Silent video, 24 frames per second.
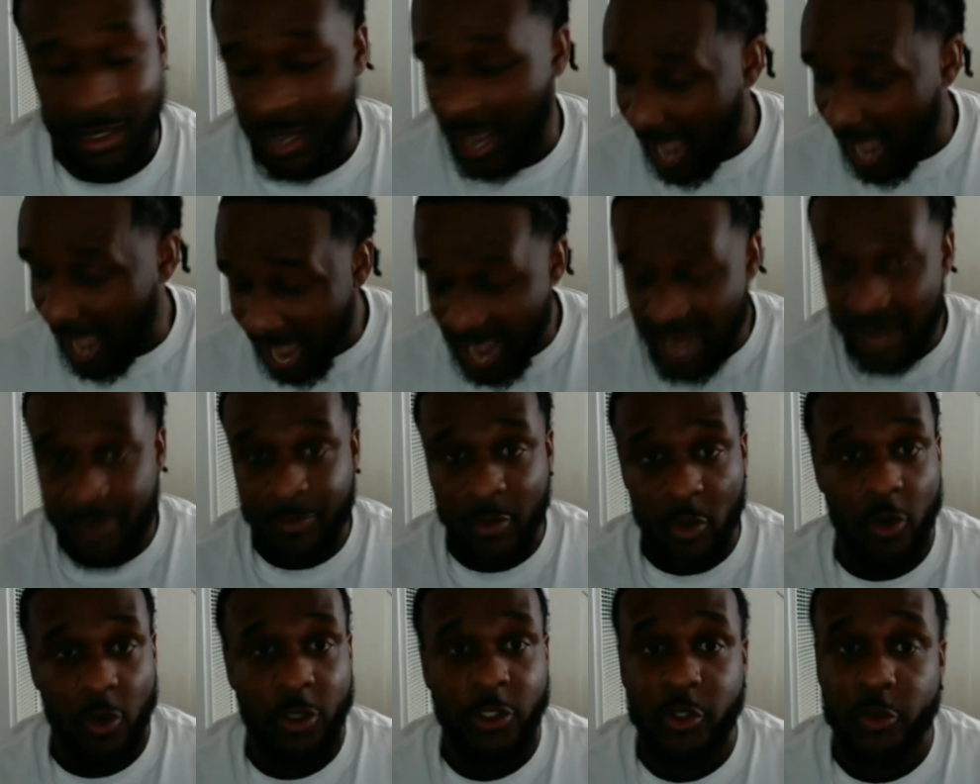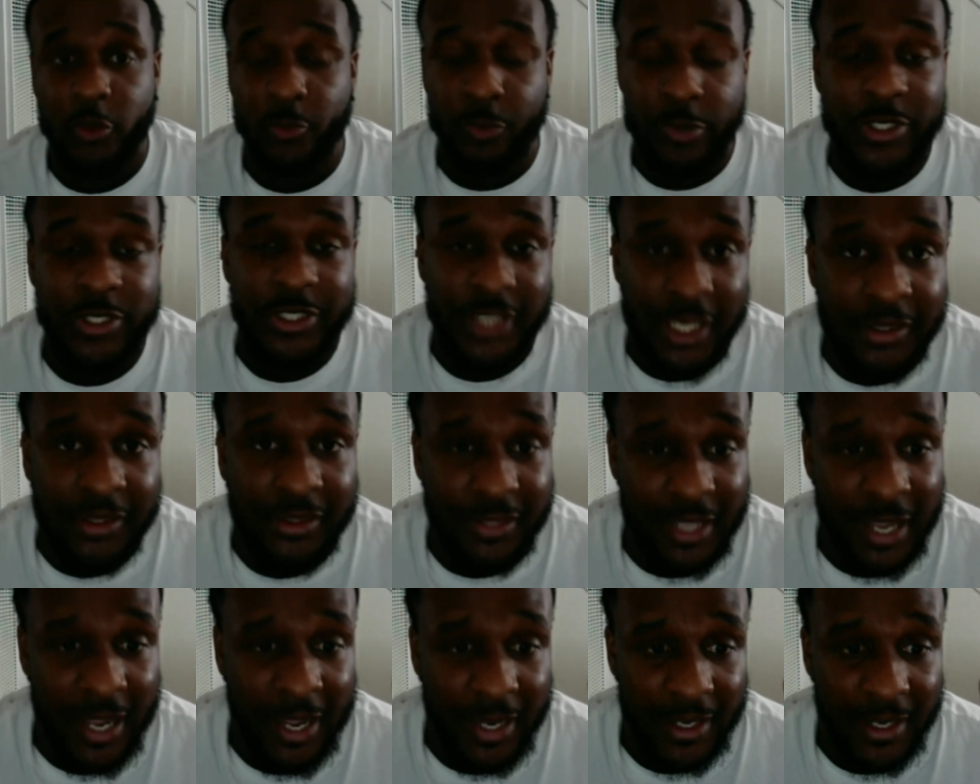I am going to present
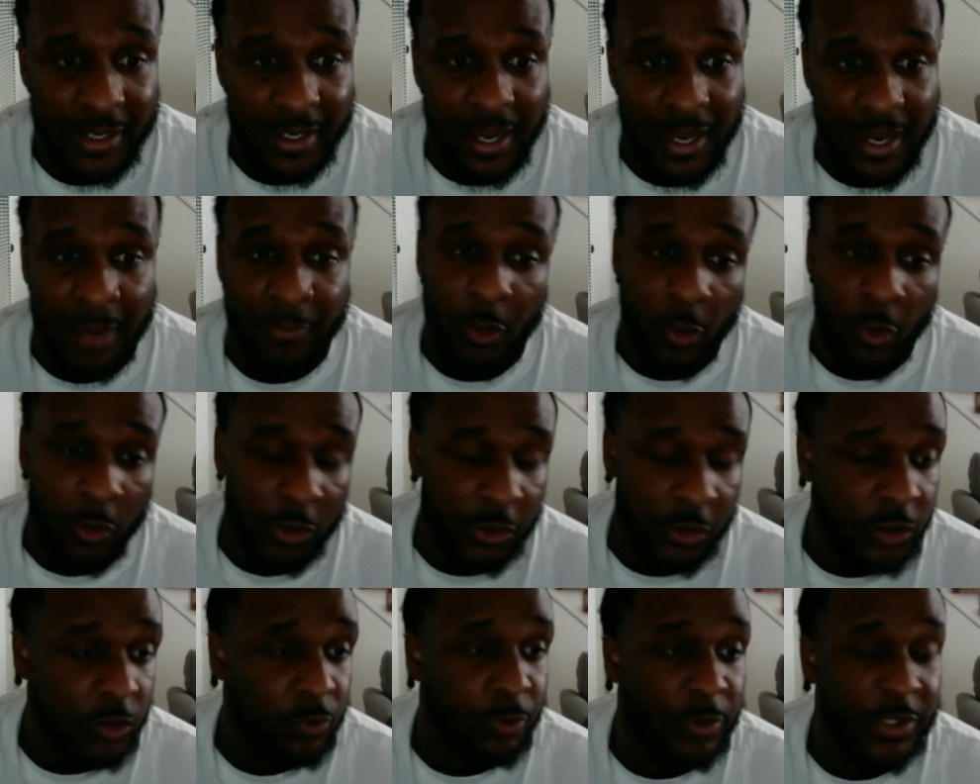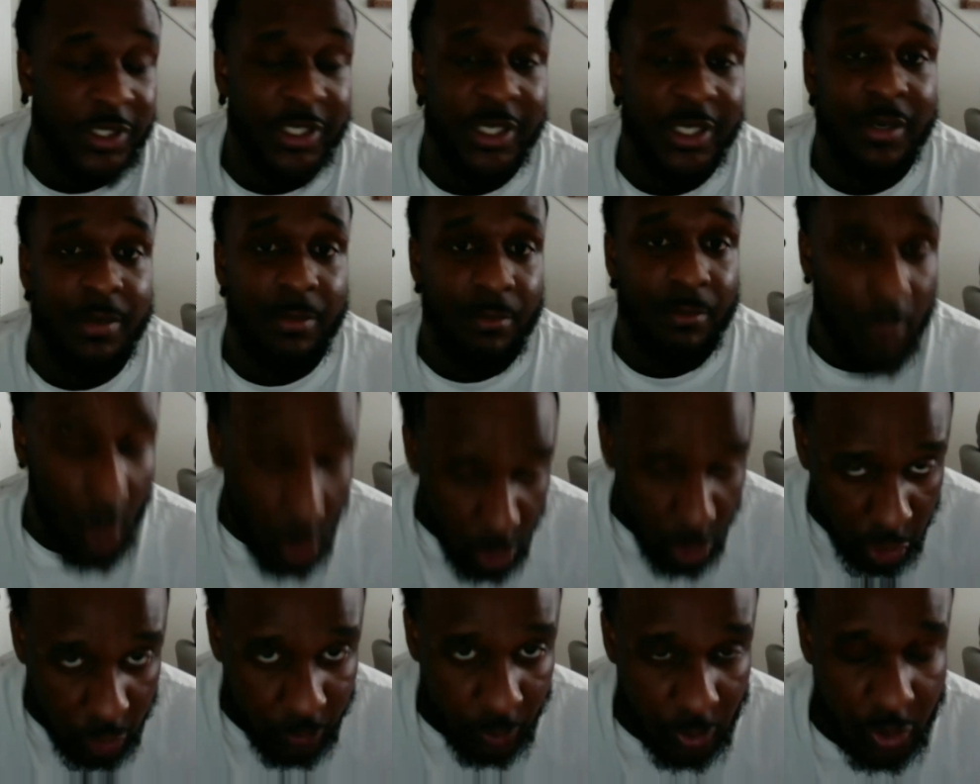that. I'm going to present
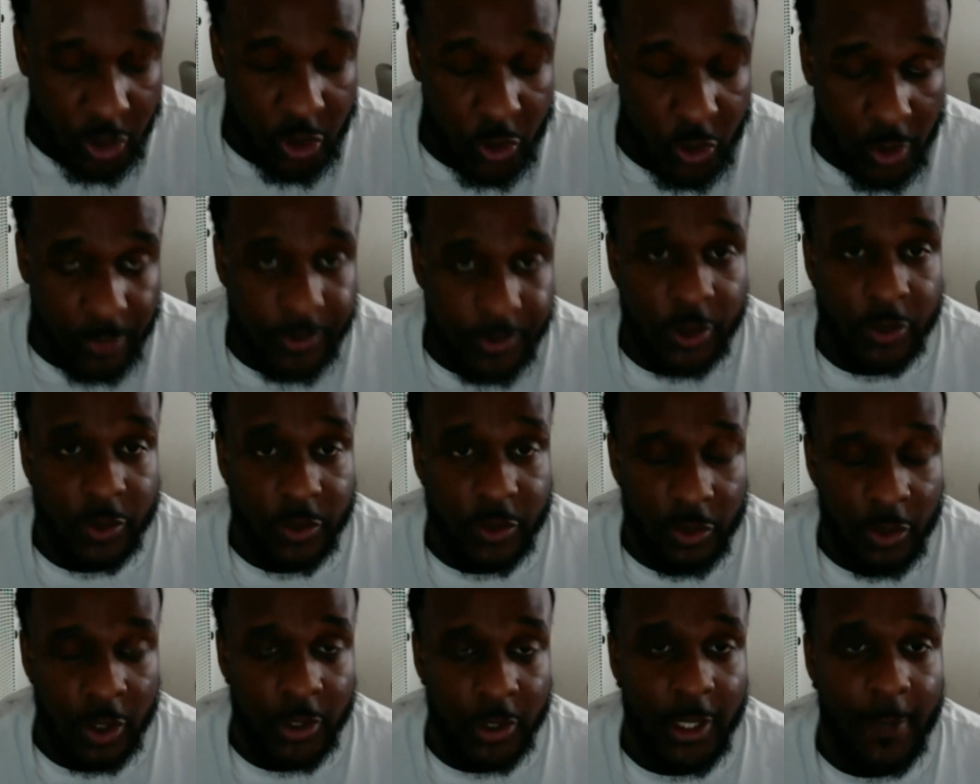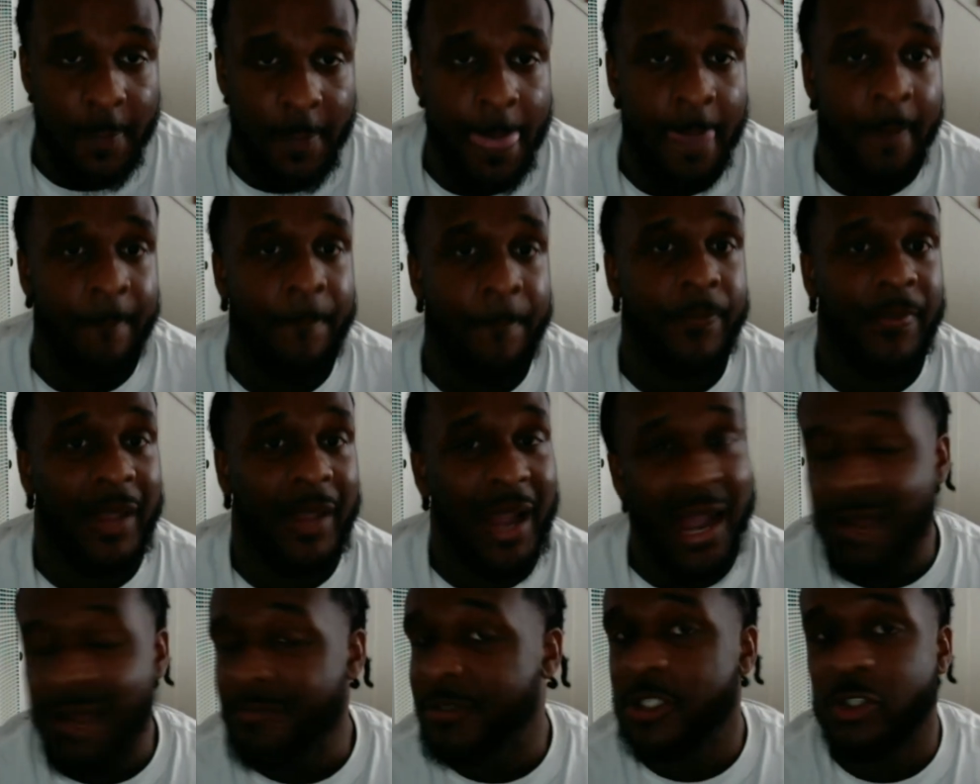multiple scriptures on it.
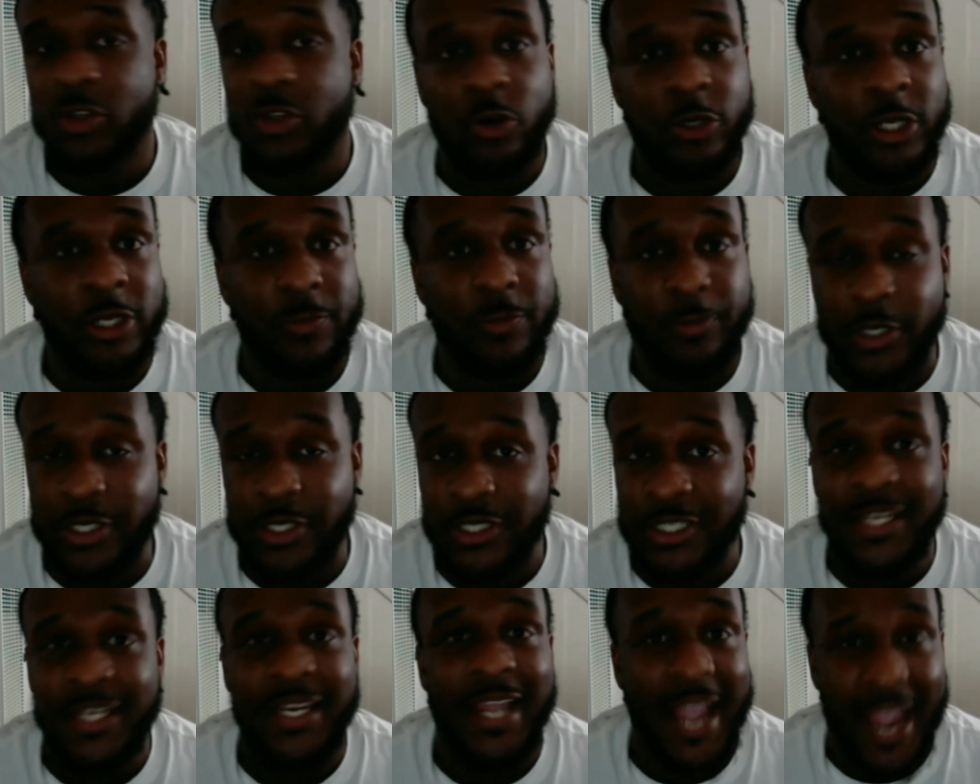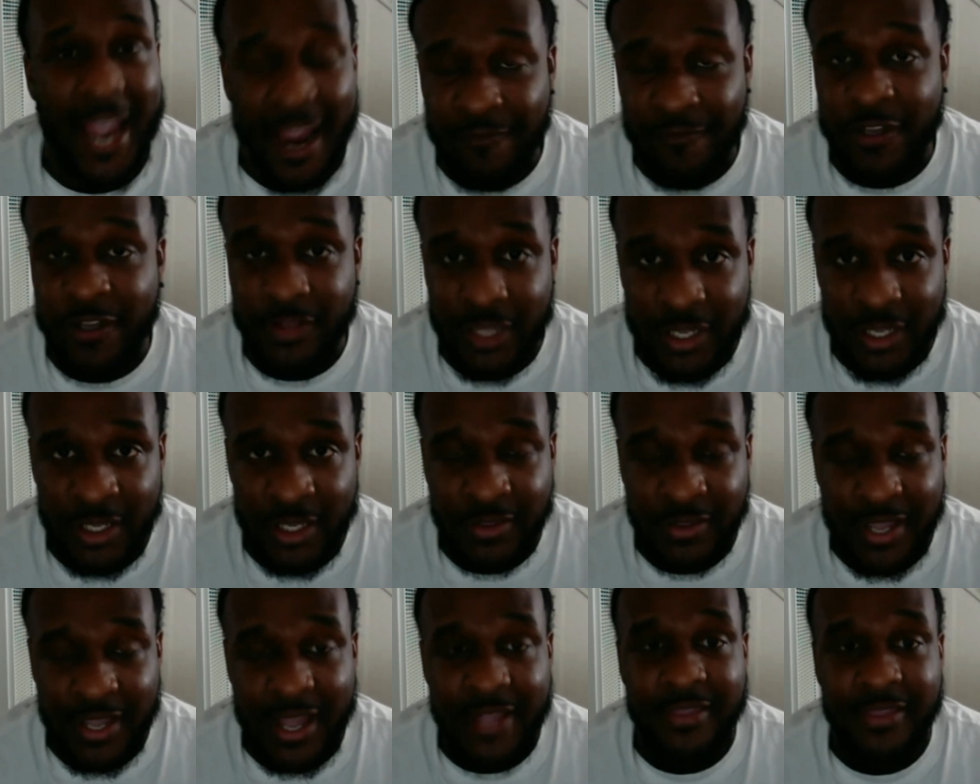I'm just going to present everything
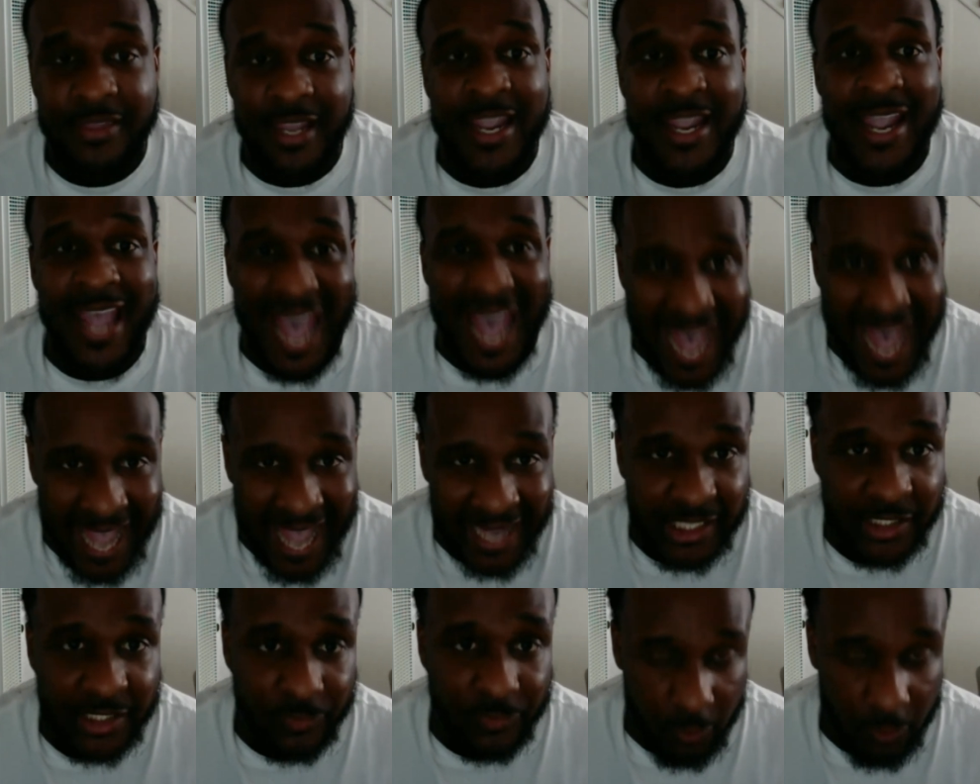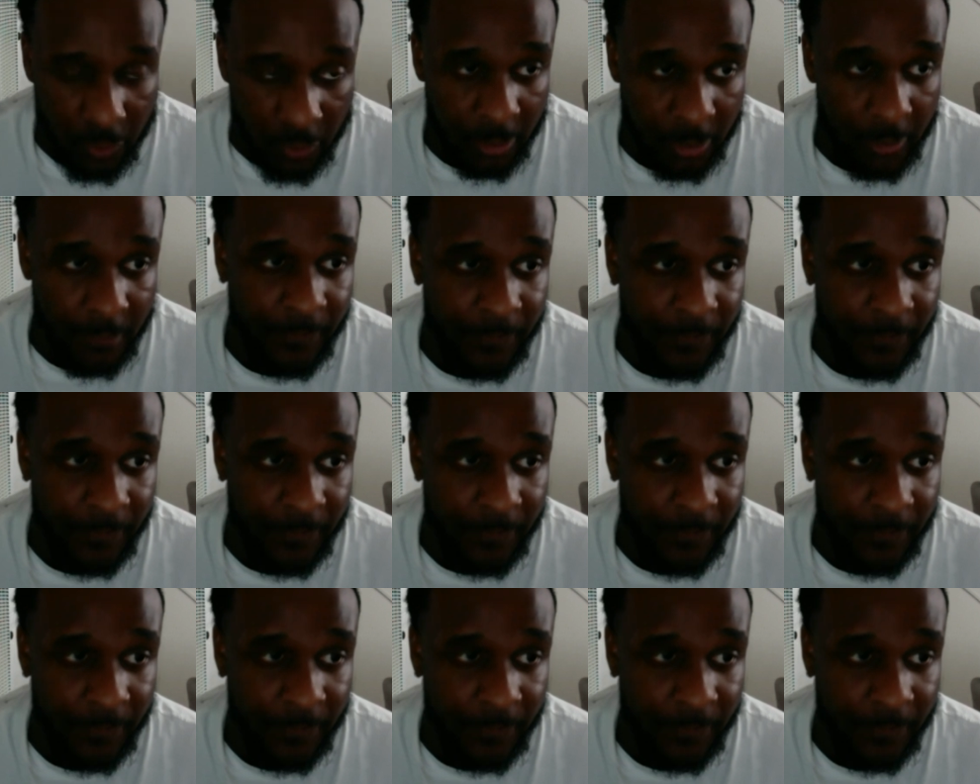that they asked for.